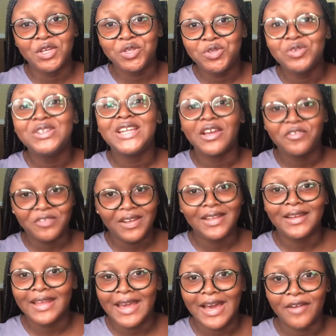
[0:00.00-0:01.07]
you
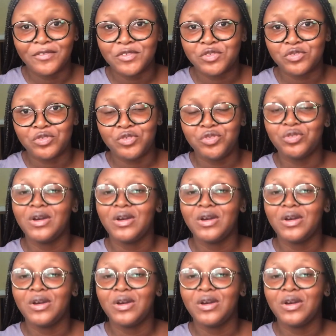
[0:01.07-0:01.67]
definitely have to. You